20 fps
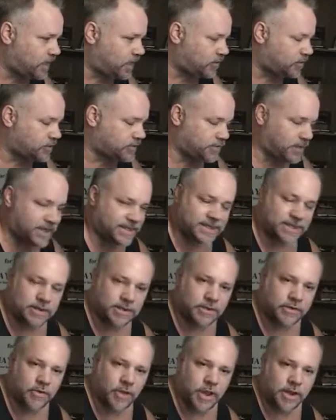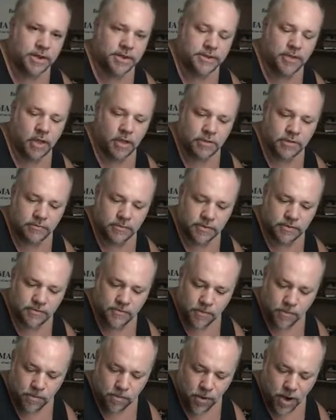I was basically trying to talk to Miss
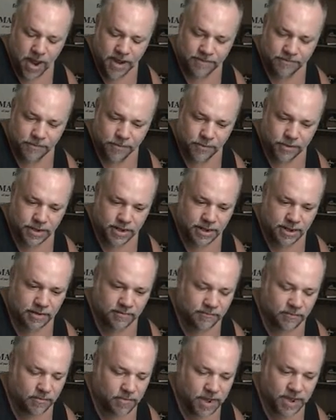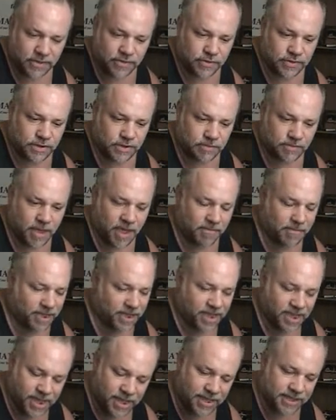Bradford to get information about
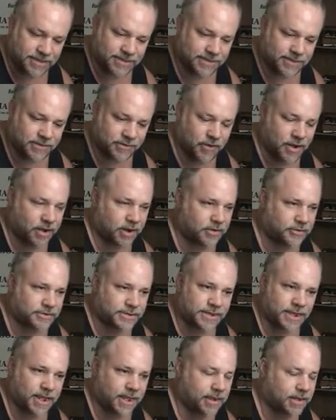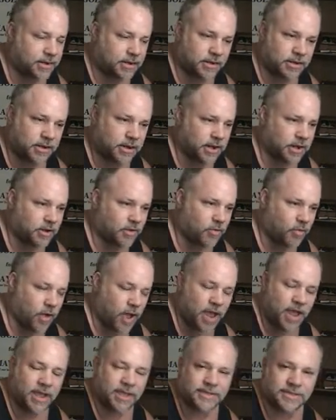my case, to try to understand,
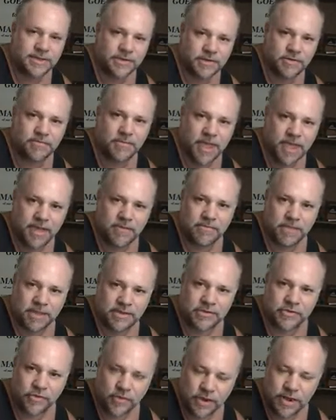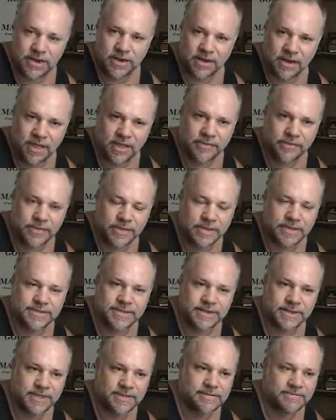why is a good man being treated like
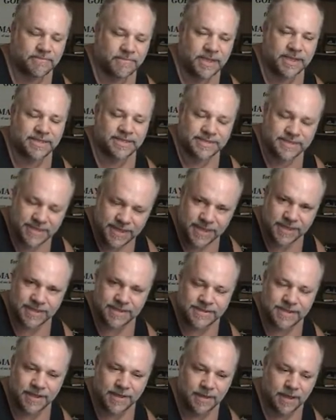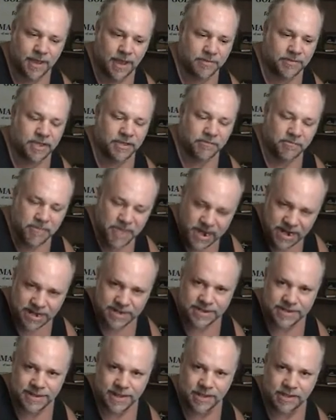this? It doesn't make sense. I'm
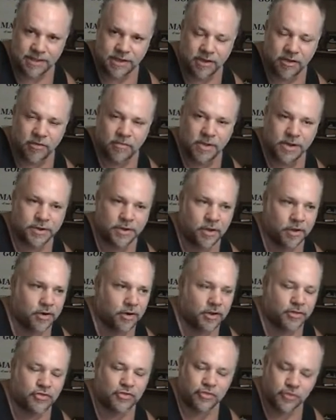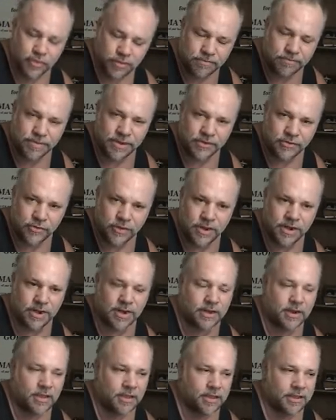committed to taking care of my daughter. I shouldn't be
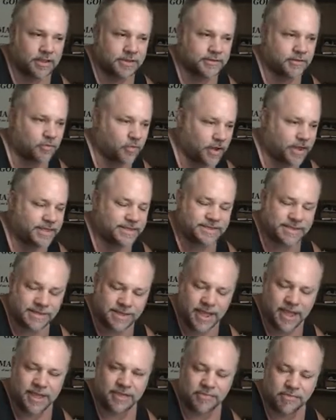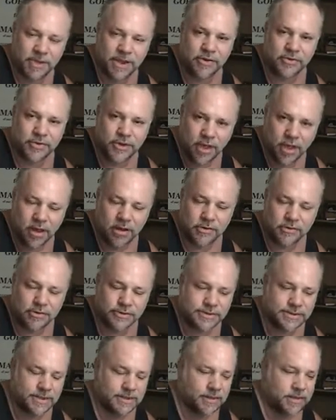treated. It's a waste of taxpayer
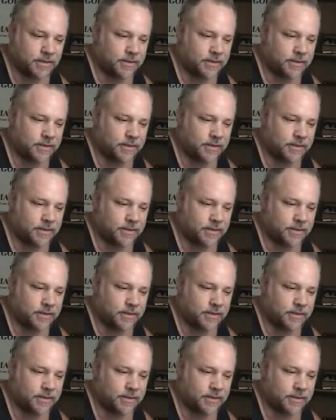dollars.